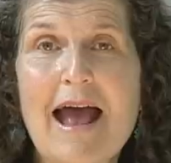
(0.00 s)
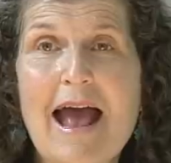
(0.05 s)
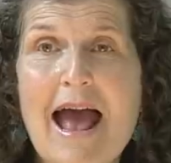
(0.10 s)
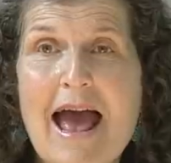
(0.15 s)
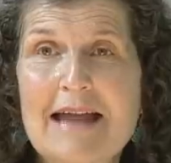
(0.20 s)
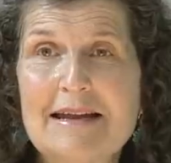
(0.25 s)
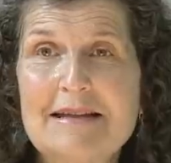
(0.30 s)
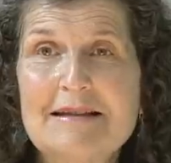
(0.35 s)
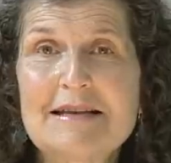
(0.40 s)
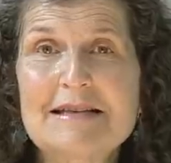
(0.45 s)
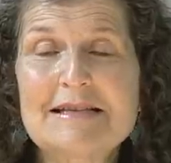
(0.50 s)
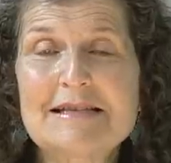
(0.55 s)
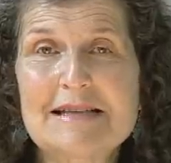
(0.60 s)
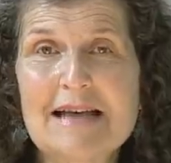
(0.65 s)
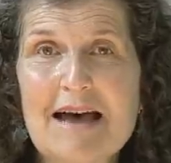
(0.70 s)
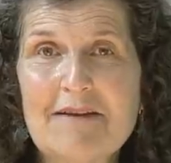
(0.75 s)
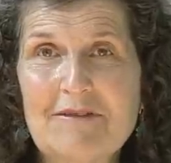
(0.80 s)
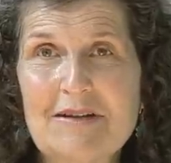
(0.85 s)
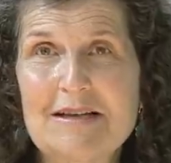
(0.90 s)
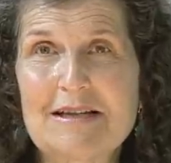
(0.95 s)
And in the
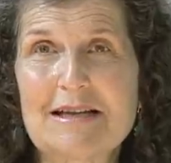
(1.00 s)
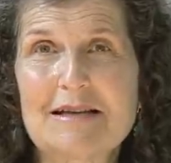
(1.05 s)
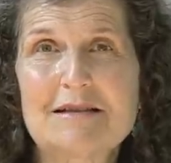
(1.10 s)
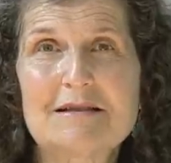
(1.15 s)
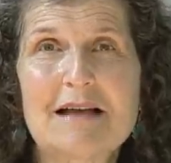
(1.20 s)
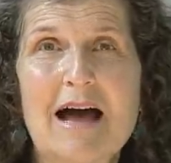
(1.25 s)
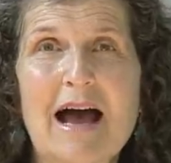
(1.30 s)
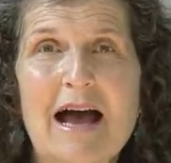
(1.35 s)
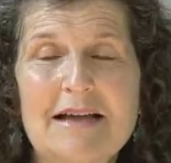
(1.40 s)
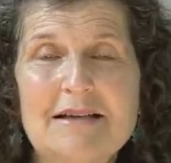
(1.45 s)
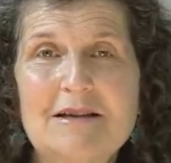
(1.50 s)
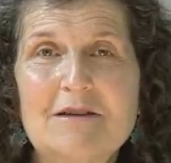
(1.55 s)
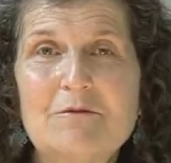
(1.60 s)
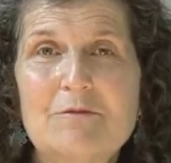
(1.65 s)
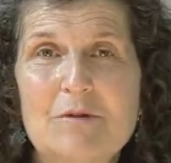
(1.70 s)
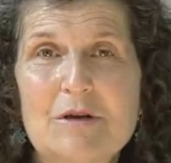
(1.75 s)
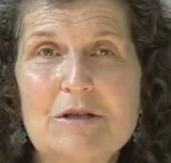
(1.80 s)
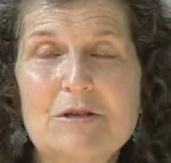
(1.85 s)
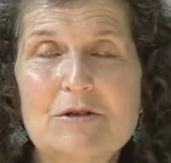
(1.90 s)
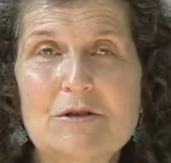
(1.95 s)
70s, I did
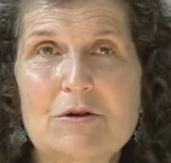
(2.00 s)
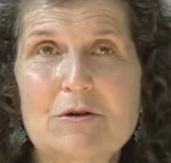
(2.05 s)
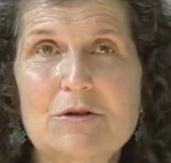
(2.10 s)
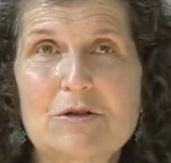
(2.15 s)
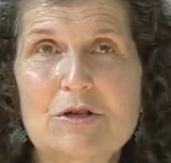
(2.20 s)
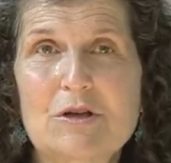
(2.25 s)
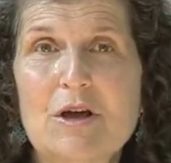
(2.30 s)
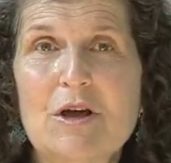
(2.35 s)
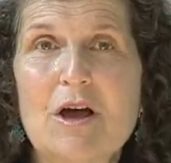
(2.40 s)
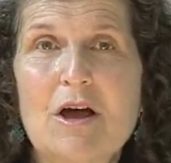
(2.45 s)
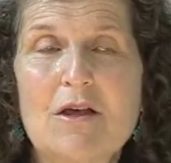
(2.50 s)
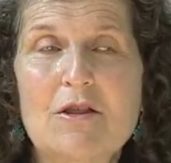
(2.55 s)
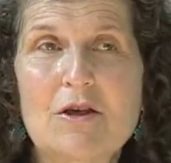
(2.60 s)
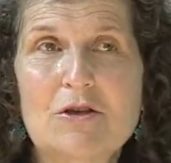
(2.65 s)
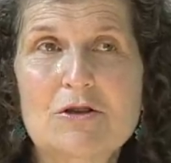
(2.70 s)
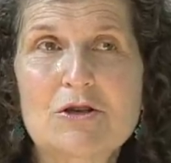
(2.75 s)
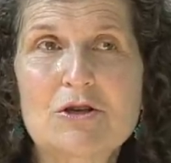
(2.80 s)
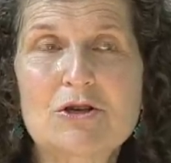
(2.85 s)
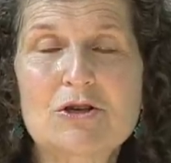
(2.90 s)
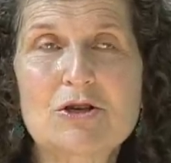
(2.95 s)
research
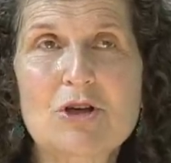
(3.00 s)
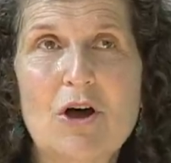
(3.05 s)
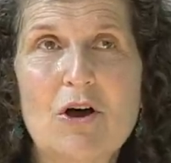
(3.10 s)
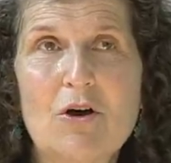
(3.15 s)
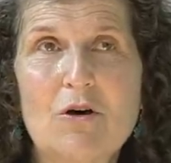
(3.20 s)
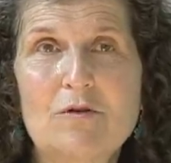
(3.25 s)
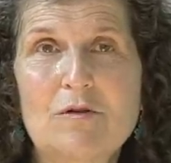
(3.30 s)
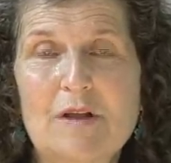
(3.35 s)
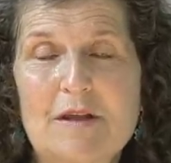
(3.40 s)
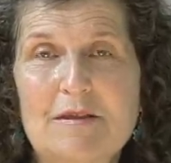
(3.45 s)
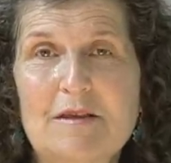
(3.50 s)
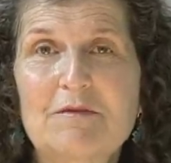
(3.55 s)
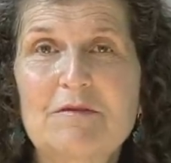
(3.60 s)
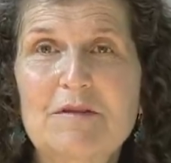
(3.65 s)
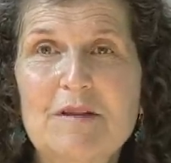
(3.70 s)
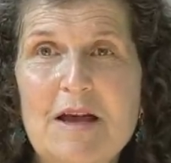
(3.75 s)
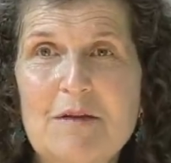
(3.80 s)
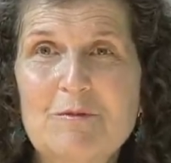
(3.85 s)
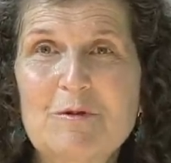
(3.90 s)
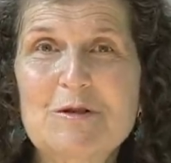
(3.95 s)
that showed that the
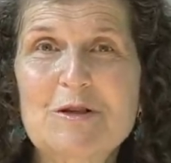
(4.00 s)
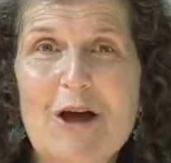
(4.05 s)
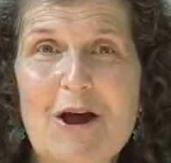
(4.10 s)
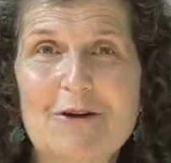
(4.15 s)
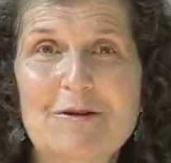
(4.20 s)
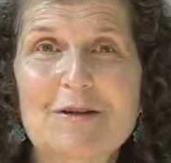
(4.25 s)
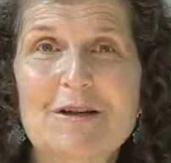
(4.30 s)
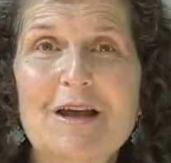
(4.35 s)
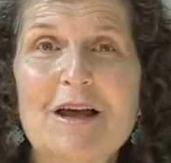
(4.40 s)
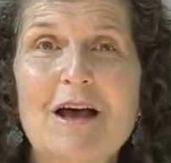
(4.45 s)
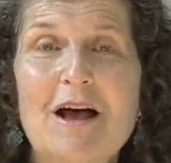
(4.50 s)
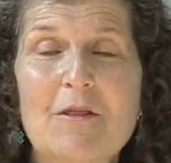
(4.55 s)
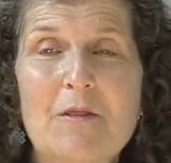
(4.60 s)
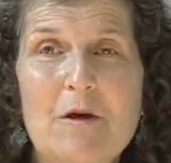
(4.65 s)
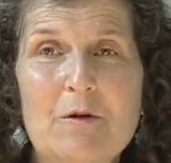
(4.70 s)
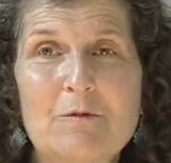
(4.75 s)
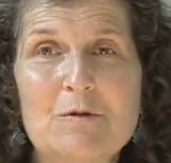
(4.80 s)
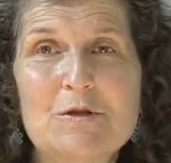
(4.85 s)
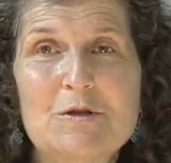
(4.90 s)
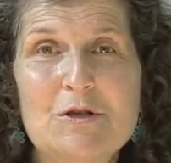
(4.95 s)
flame retardant
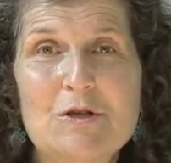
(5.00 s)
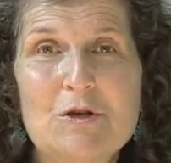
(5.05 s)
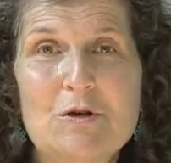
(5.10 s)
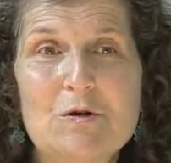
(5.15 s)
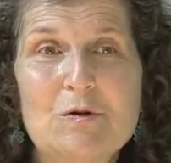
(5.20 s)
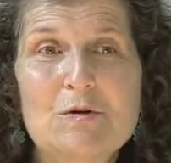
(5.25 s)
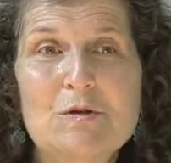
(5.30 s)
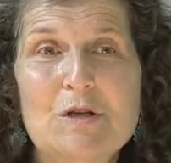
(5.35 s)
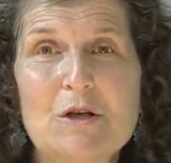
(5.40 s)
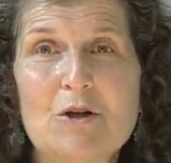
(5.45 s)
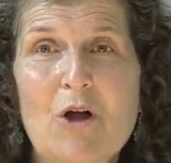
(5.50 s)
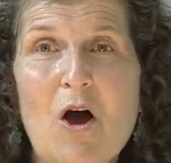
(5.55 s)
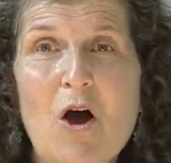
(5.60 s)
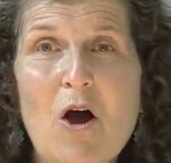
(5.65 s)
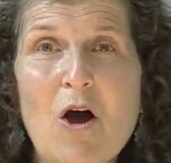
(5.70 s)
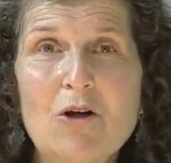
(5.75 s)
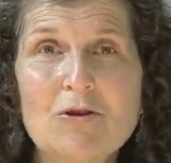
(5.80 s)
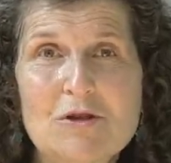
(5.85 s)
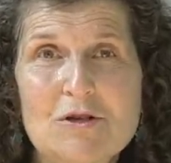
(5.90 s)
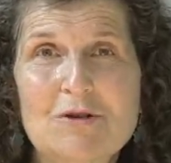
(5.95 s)
that was used in
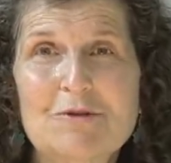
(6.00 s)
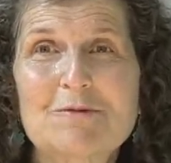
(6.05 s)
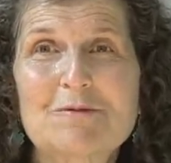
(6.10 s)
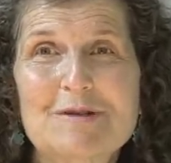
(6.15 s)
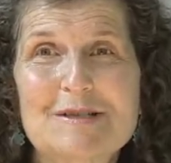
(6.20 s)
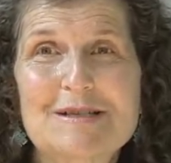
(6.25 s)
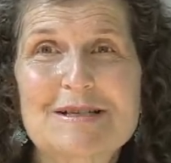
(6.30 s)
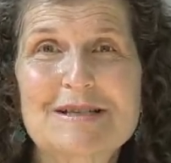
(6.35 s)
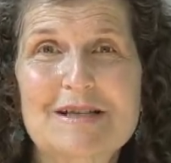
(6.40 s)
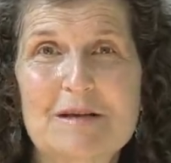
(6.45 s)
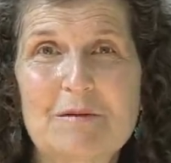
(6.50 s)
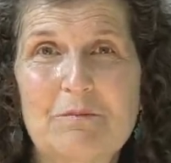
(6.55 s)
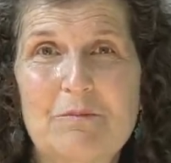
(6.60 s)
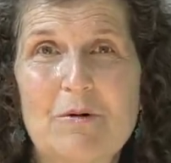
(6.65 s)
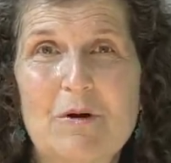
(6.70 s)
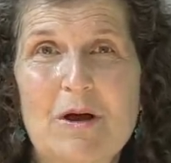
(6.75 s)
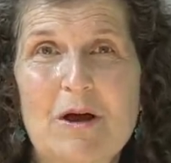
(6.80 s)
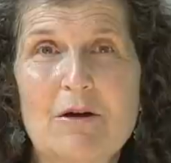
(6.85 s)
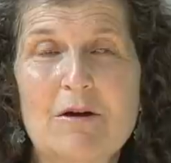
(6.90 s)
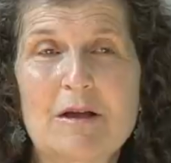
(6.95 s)
all children's
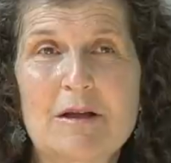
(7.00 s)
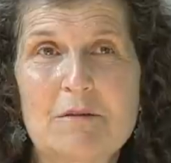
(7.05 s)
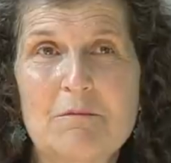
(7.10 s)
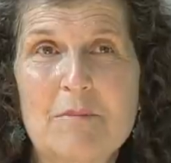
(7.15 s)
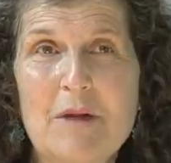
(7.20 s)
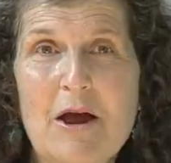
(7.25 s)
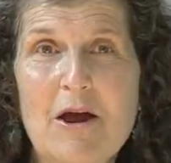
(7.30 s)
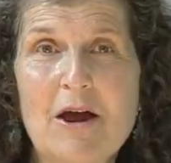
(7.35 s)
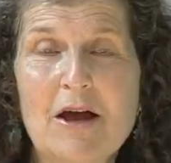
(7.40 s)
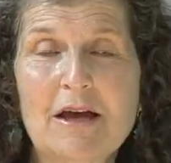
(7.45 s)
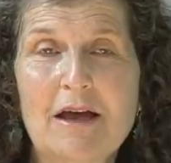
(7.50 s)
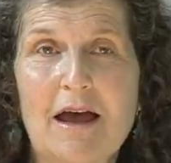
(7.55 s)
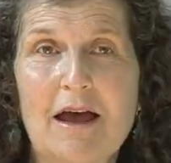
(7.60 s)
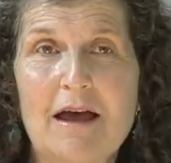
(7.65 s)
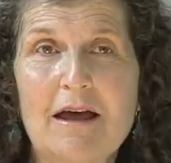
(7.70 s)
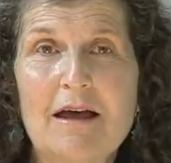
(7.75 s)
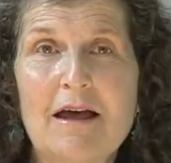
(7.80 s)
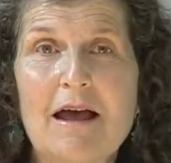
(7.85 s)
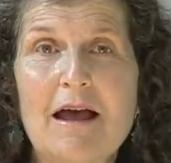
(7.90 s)
sleepwear in America